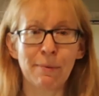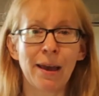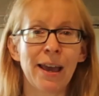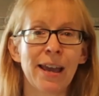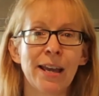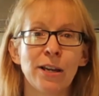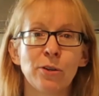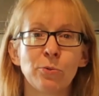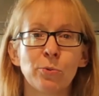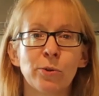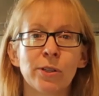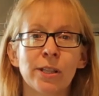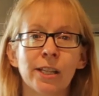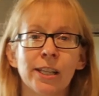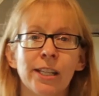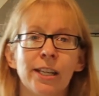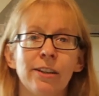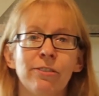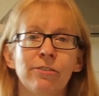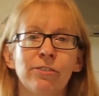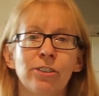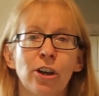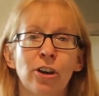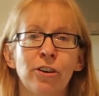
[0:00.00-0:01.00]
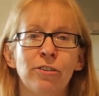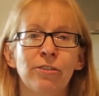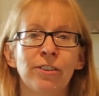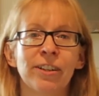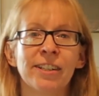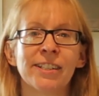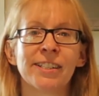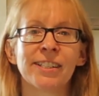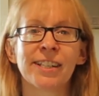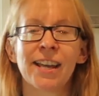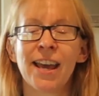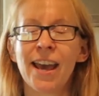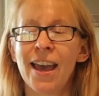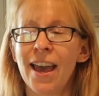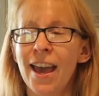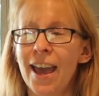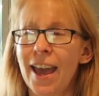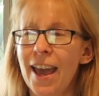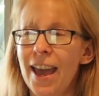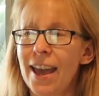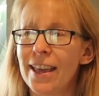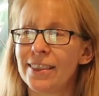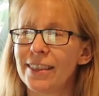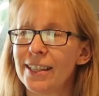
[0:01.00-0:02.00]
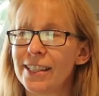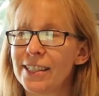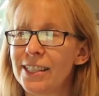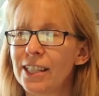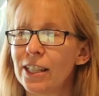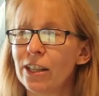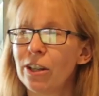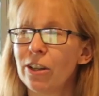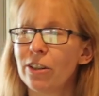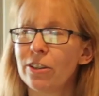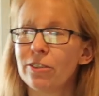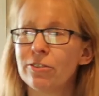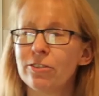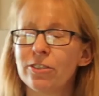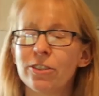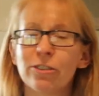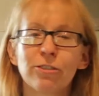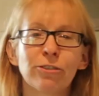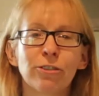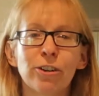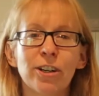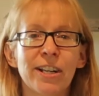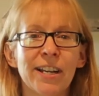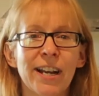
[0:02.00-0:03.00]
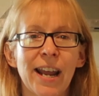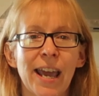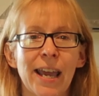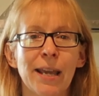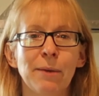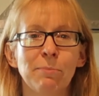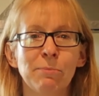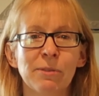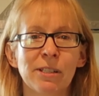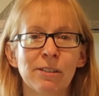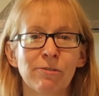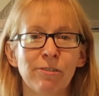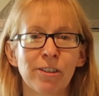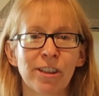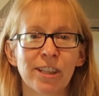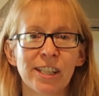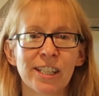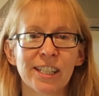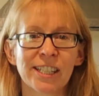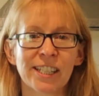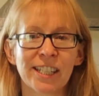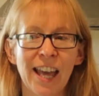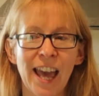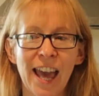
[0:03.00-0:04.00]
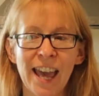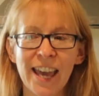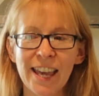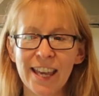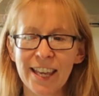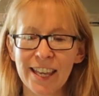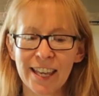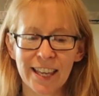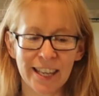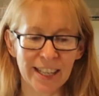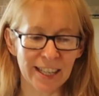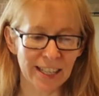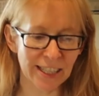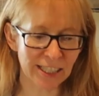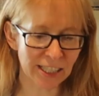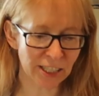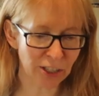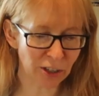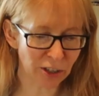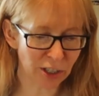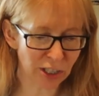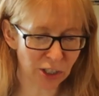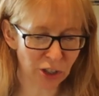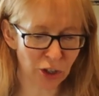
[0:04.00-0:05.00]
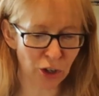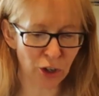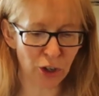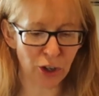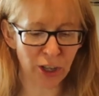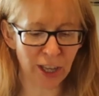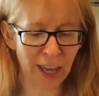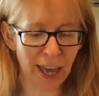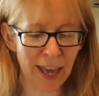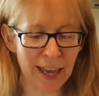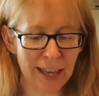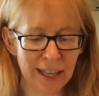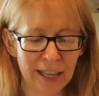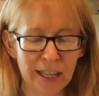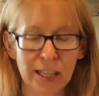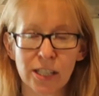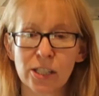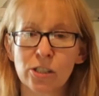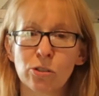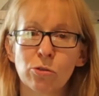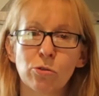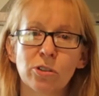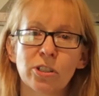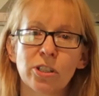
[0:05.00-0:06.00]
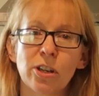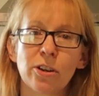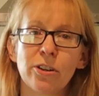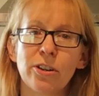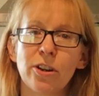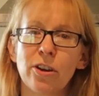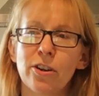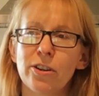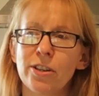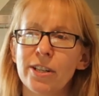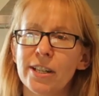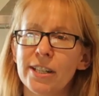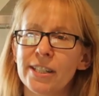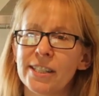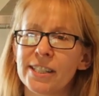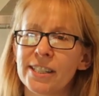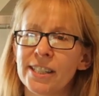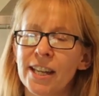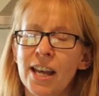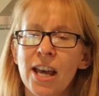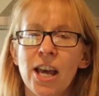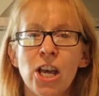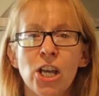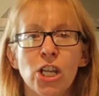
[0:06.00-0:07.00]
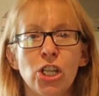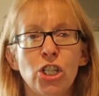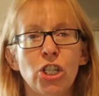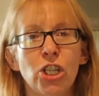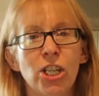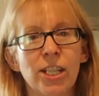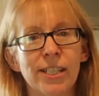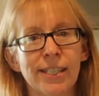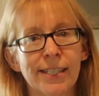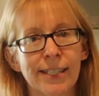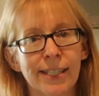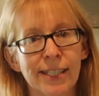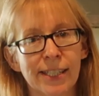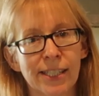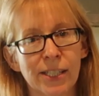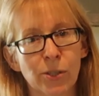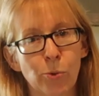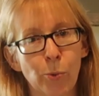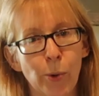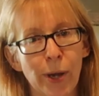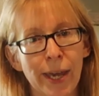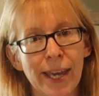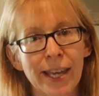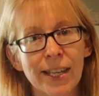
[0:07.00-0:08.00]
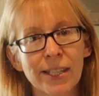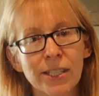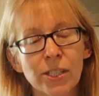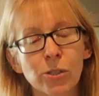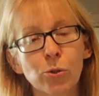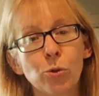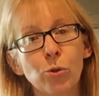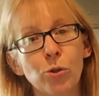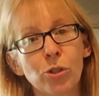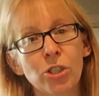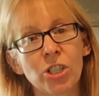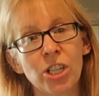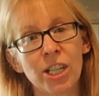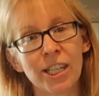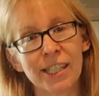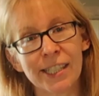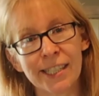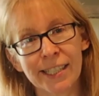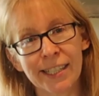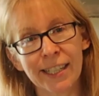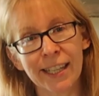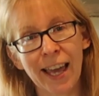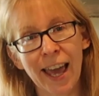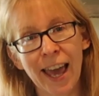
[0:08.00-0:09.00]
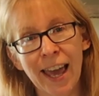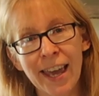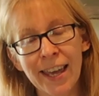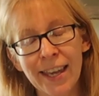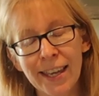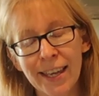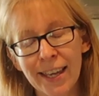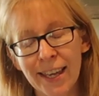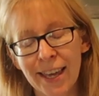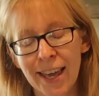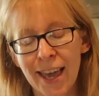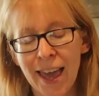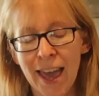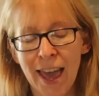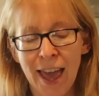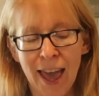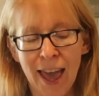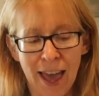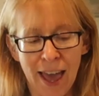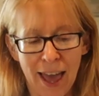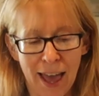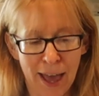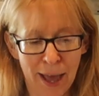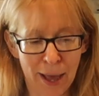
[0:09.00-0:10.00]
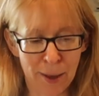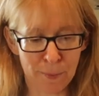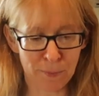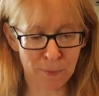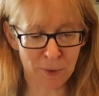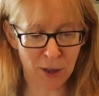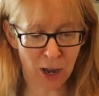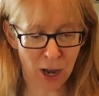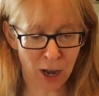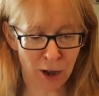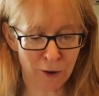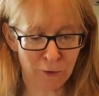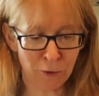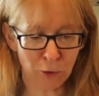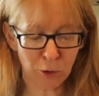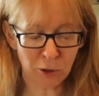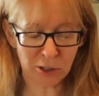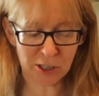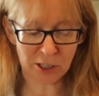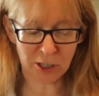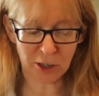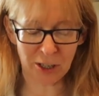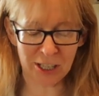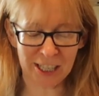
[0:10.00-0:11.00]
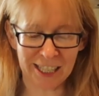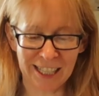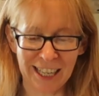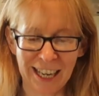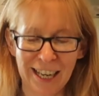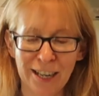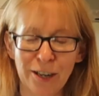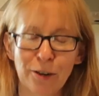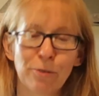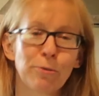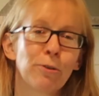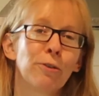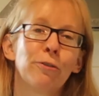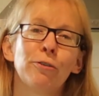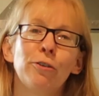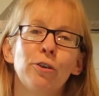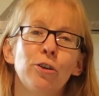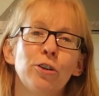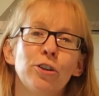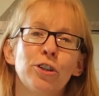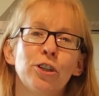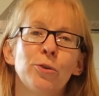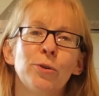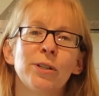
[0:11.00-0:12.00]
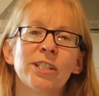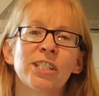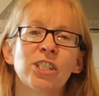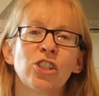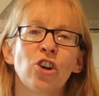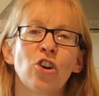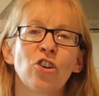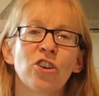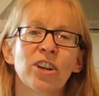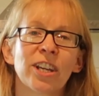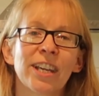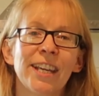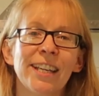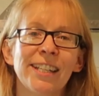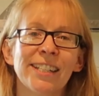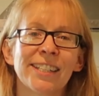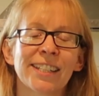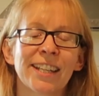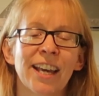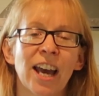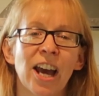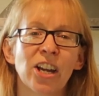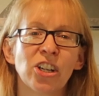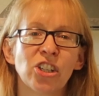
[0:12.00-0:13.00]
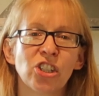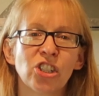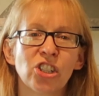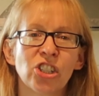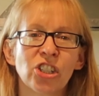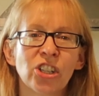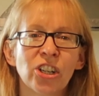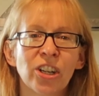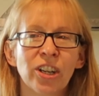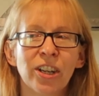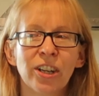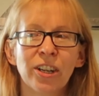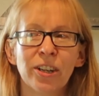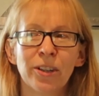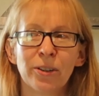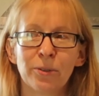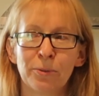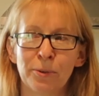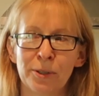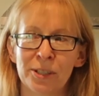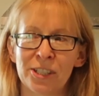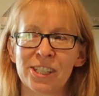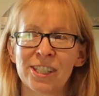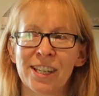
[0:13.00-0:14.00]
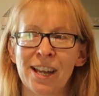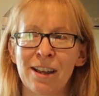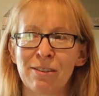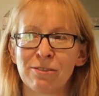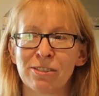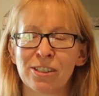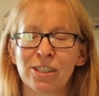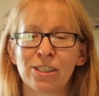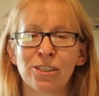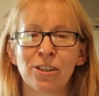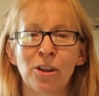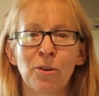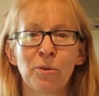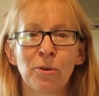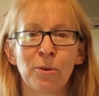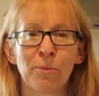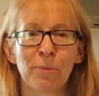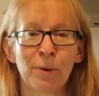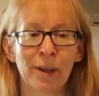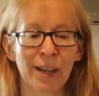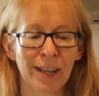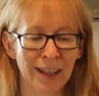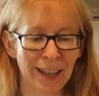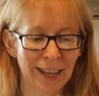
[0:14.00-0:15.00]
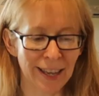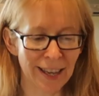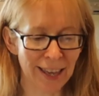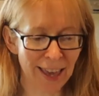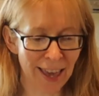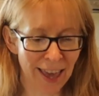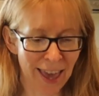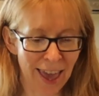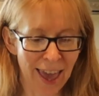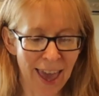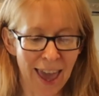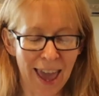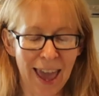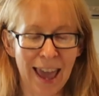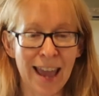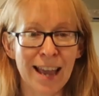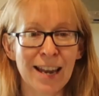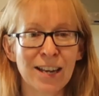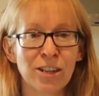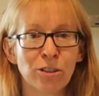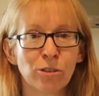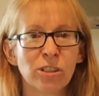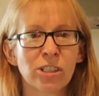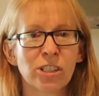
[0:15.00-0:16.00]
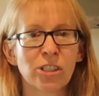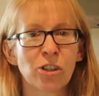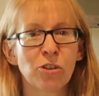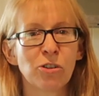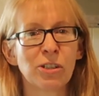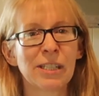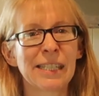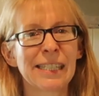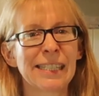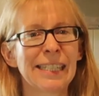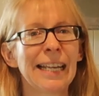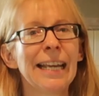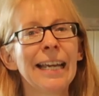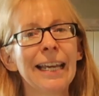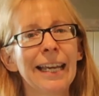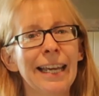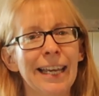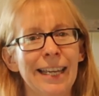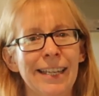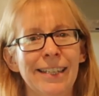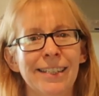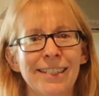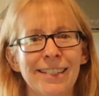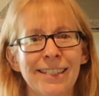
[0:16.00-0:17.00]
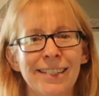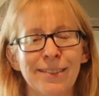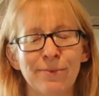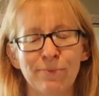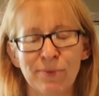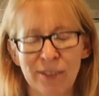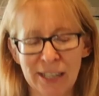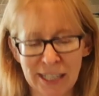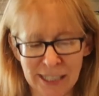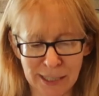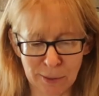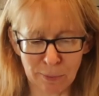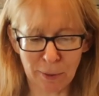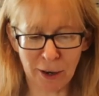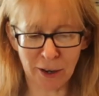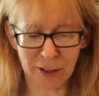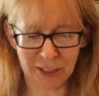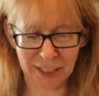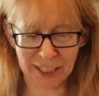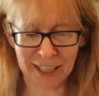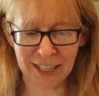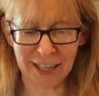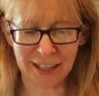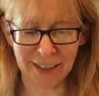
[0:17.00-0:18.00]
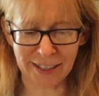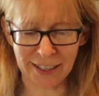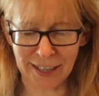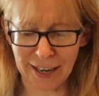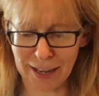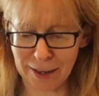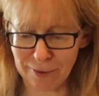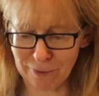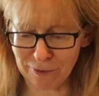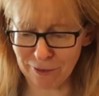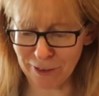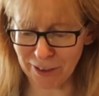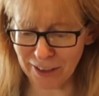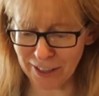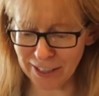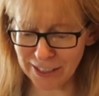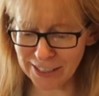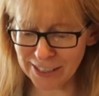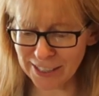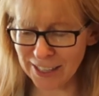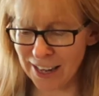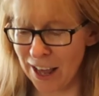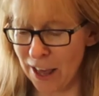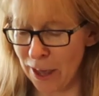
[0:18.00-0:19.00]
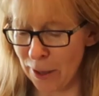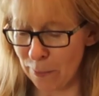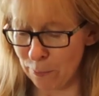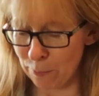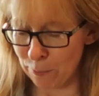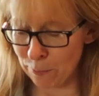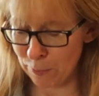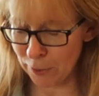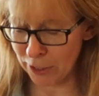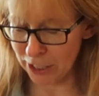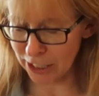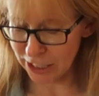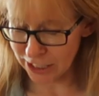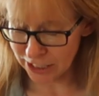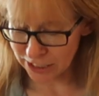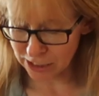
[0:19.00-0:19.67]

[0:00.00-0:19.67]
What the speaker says: made with leftovers. And there's a lot of different names for this cake. It's known as Gur Cake. It's also known as Chester Squares or Chester Cake. I've also seen it referred to as Donkeys Gudge, which sounds so appealing, and also Sinkers is apparently another name for this, but it